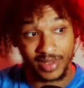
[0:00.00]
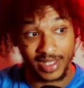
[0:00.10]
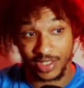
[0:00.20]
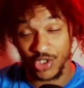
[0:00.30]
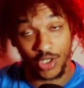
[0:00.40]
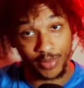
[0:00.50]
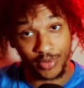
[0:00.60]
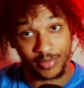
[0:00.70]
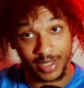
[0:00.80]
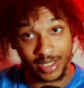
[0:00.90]
like a
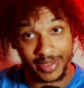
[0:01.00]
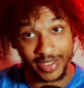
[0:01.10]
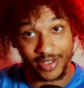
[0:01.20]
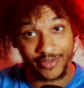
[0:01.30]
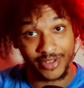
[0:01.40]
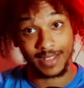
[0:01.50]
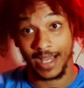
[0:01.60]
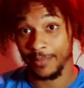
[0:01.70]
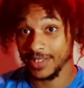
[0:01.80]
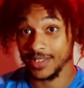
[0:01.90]
Sharabutdin Magomedov.
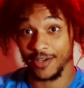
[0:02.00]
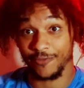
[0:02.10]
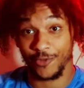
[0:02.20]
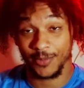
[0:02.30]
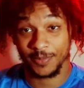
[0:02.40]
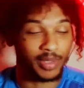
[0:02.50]
I'm excited for it.